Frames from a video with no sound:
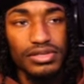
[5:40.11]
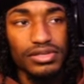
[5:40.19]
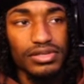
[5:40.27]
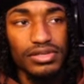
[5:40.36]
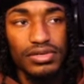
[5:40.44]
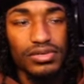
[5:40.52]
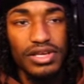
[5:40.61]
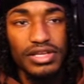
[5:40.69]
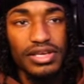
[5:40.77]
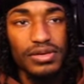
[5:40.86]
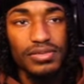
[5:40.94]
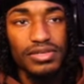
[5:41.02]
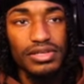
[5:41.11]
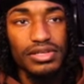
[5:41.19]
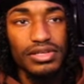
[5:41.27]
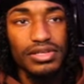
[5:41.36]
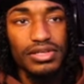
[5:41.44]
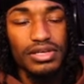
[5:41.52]
No, not that one.
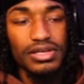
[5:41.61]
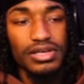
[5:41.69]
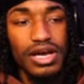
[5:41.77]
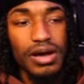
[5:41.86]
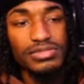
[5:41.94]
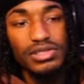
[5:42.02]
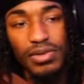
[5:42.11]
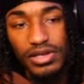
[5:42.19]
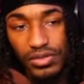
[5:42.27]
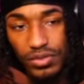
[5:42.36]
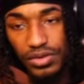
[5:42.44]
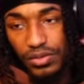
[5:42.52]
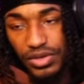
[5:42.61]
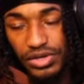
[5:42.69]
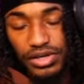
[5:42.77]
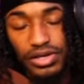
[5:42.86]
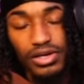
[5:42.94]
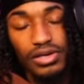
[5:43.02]
I'm talking about the one where the
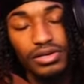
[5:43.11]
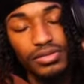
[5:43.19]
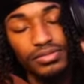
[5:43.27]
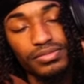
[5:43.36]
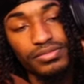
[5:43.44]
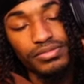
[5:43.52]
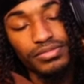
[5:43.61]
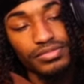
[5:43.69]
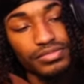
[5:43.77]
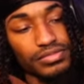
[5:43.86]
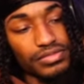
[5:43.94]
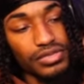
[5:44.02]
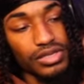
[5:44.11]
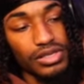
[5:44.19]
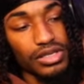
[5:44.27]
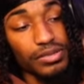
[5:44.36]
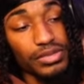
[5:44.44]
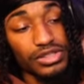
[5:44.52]

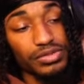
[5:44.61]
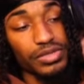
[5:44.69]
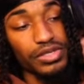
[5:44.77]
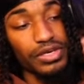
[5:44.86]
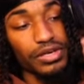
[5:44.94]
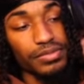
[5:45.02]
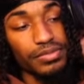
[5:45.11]
Let me just pull it up.